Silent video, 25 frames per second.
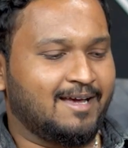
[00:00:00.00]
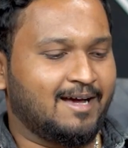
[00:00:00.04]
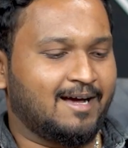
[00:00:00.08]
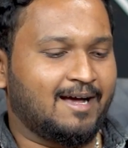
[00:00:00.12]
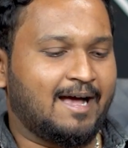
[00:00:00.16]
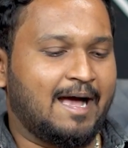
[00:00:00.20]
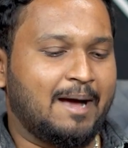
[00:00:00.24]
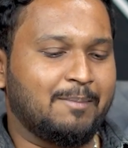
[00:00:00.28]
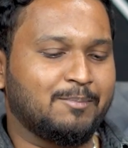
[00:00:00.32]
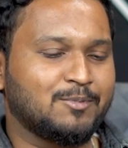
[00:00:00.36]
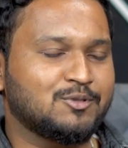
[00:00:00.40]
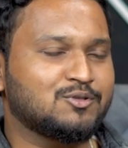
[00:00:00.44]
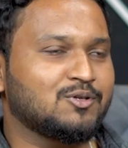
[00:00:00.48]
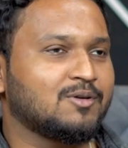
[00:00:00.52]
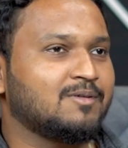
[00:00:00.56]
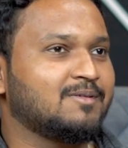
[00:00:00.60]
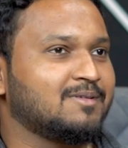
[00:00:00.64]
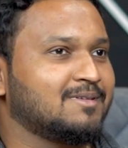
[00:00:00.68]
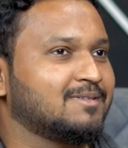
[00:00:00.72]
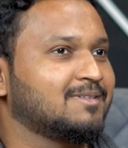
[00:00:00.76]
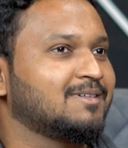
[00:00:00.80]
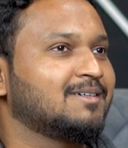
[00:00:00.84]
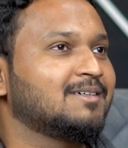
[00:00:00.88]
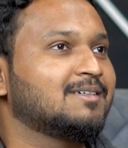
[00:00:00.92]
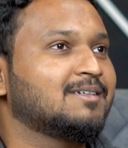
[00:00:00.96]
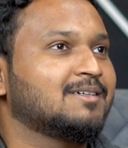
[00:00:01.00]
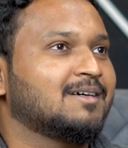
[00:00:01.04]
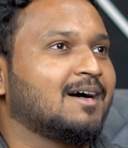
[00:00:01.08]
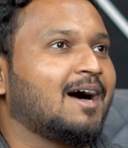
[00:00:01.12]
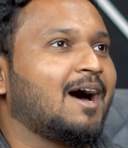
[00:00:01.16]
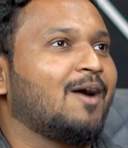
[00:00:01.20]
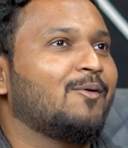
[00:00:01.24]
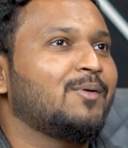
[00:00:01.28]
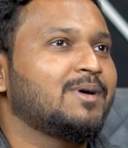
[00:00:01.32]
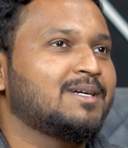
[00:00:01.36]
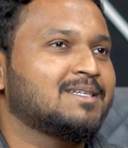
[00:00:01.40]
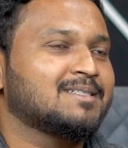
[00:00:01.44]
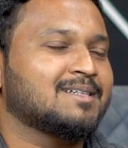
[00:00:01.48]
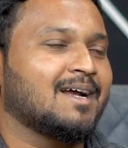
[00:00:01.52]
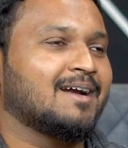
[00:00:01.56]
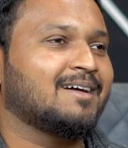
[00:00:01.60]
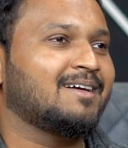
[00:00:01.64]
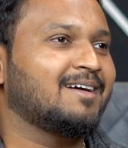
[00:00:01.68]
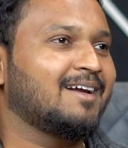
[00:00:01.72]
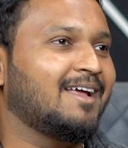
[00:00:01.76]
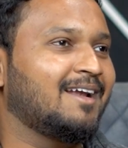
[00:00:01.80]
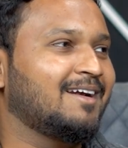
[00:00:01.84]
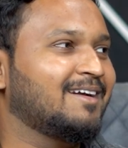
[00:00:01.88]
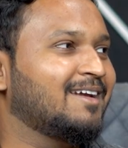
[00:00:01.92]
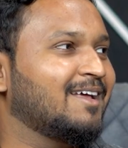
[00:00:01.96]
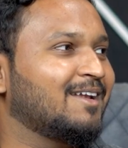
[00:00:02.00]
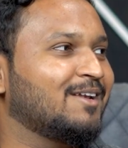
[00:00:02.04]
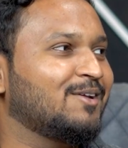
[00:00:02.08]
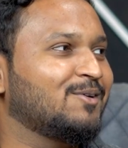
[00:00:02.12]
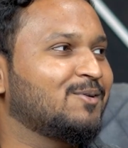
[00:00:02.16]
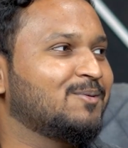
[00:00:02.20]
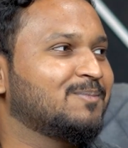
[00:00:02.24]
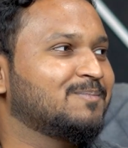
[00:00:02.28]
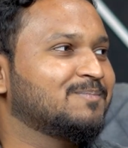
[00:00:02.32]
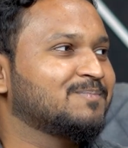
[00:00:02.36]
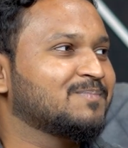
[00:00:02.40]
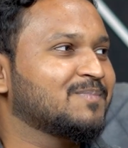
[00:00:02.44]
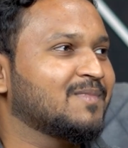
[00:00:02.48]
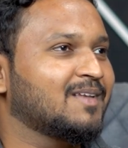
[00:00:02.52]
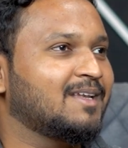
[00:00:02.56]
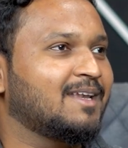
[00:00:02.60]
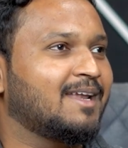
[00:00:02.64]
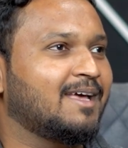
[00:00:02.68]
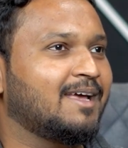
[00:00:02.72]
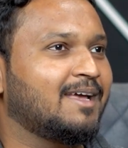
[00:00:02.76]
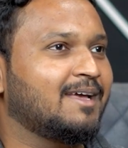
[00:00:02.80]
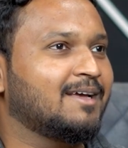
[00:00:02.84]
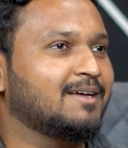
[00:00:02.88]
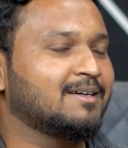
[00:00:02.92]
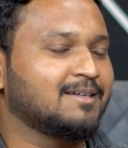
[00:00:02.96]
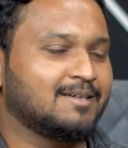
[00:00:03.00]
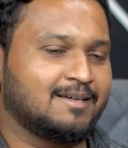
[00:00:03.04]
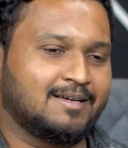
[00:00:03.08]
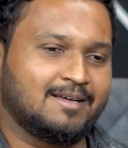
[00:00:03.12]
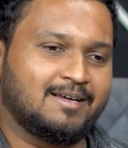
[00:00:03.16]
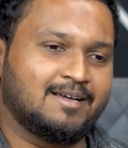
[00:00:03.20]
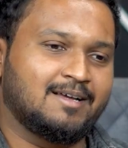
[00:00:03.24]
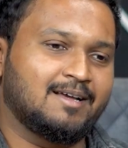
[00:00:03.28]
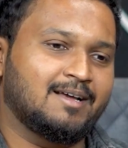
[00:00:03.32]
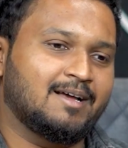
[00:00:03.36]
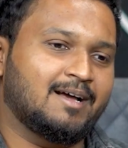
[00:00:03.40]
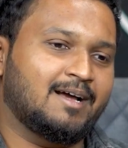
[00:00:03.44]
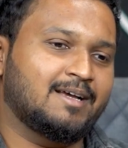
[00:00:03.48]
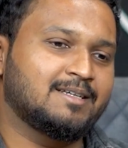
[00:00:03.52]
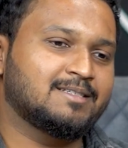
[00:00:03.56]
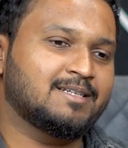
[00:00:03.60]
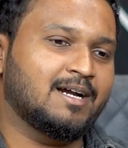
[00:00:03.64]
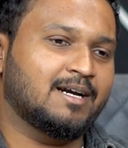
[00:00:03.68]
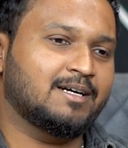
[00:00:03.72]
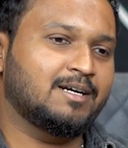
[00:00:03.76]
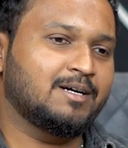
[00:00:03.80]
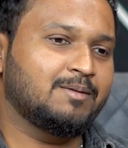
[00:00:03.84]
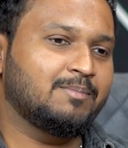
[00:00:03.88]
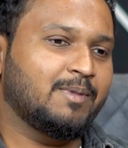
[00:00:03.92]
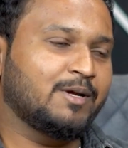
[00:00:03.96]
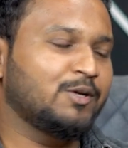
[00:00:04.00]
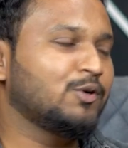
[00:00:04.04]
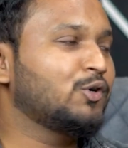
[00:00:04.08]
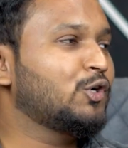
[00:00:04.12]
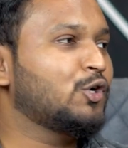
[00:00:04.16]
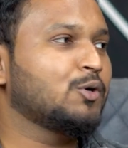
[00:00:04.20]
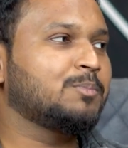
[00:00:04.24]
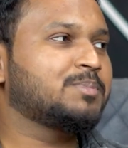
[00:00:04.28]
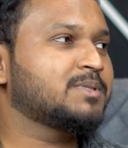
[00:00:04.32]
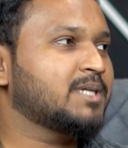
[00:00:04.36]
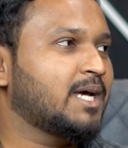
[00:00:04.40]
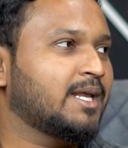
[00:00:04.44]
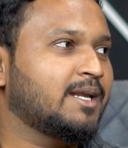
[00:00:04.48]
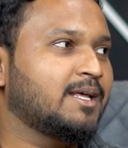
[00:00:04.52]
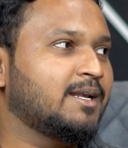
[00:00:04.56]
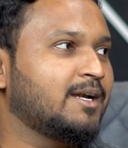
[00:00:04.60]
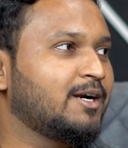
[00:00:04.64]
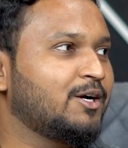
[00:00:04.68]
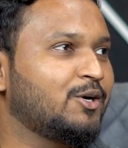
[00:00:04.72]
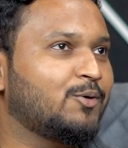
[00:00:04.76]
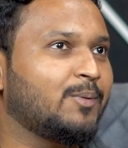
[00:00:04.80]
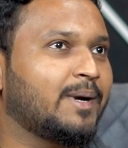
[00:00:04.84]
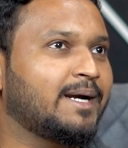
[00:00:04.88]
Yeah, Amazon. How it started, I'll tell you. Like, I started my YouTube channel in